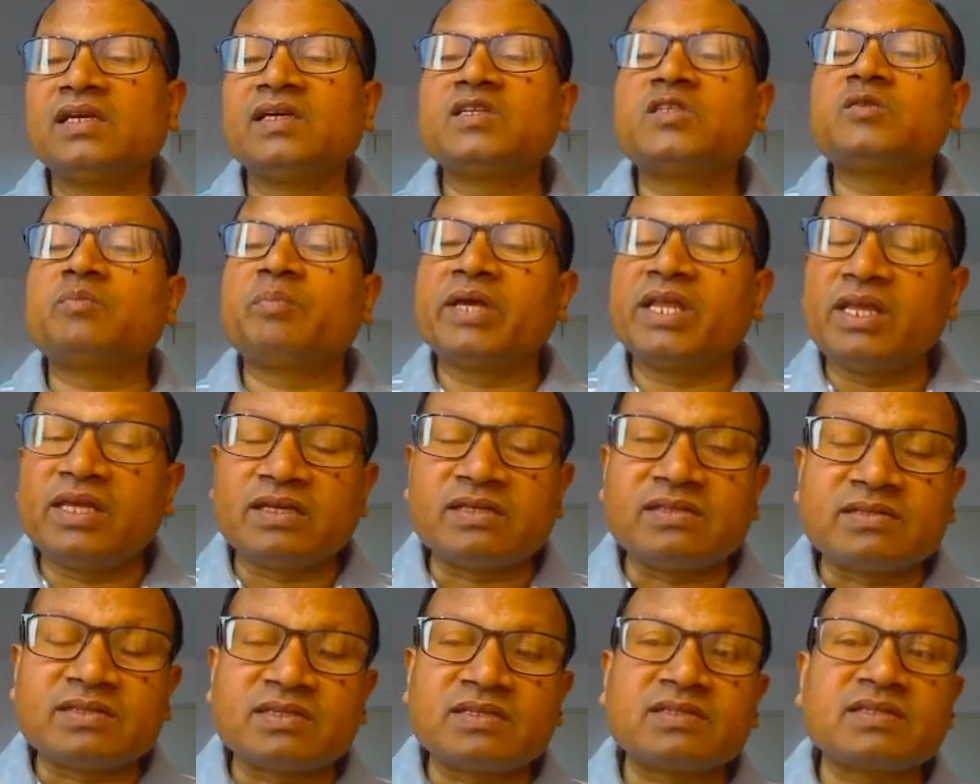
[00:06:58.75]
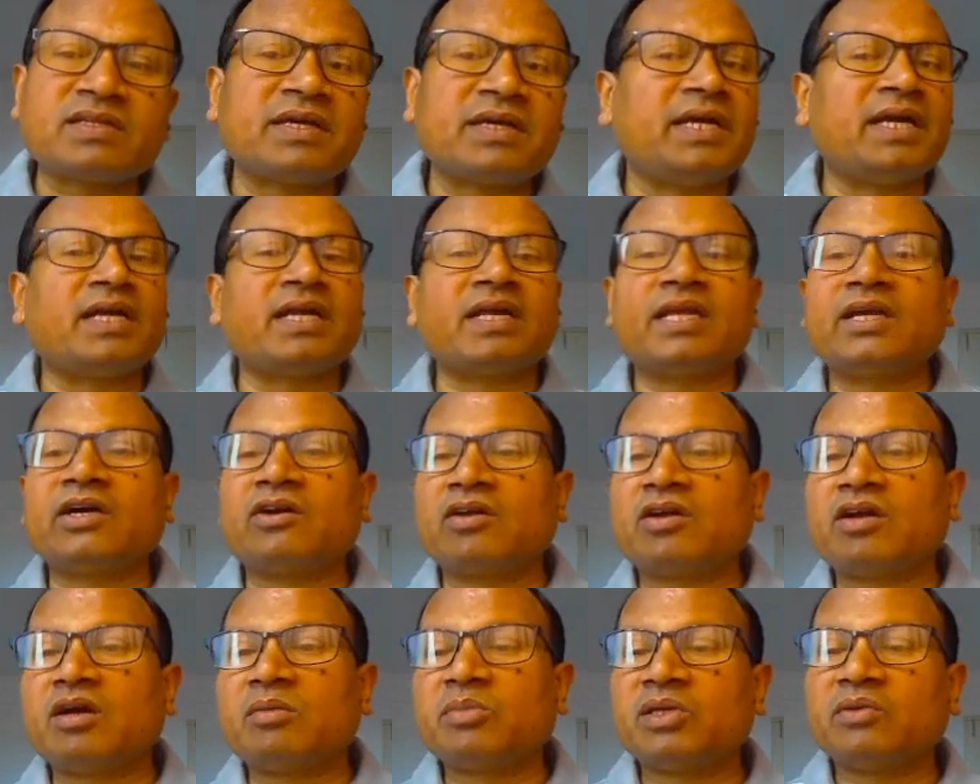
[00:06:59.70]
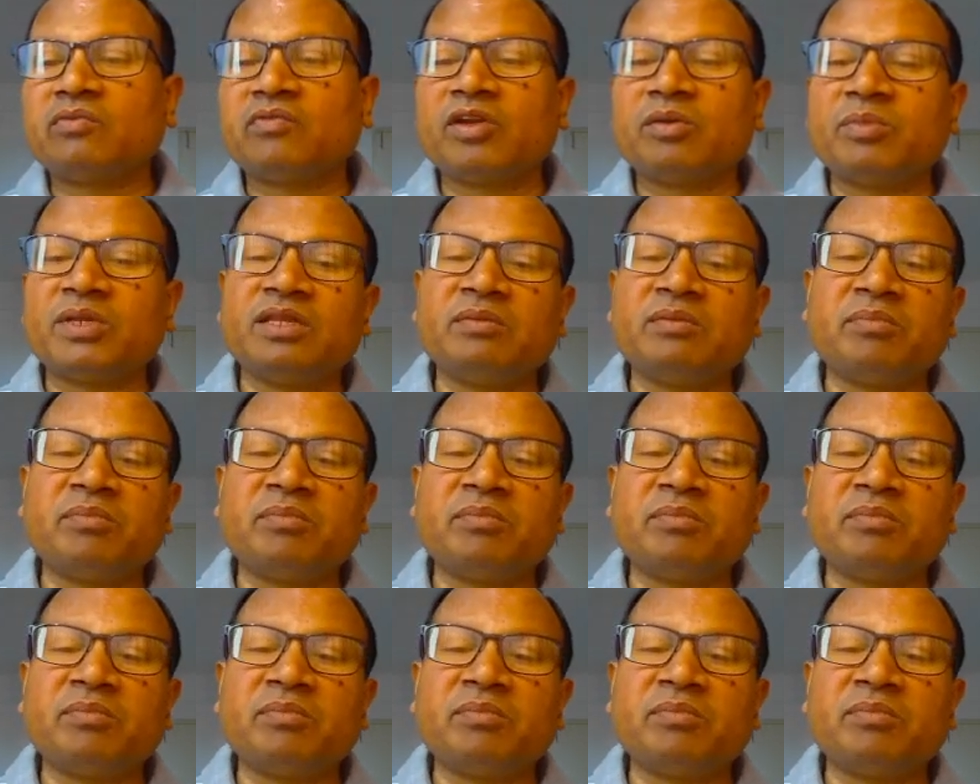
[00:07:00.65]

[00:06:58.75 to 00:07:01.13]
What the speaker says: experiences, creator economy will be the